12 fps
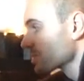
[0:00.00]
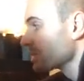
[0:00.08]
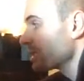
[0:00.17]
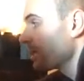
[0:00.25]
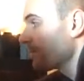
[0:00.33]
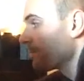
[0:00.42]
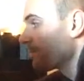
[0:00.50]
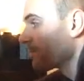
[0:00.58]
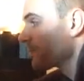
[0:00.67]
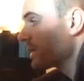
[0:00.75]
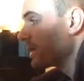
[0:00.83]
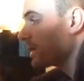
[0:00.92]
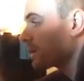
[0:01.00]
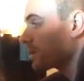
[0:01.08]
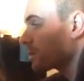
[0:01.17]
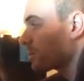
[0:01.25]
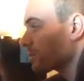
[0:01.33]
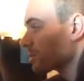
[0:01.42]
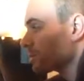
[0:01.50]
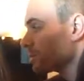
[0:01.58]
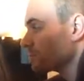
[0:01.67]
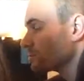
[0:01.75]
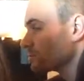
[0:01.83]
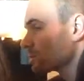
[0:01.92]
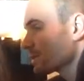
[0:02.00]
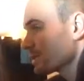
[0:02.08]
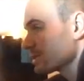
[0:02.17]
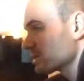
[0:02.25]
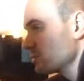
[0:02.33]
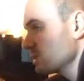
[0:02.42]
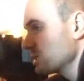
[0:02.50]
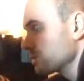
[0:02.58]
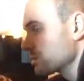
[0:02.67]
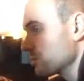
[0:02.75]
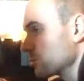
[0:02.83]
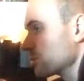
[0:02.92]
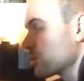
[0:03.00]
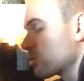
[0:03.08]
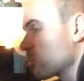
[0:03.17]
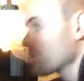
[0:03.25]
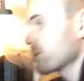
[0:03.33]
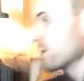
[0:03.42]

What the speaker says: yep, and a quarter note gets the beat. So a quarter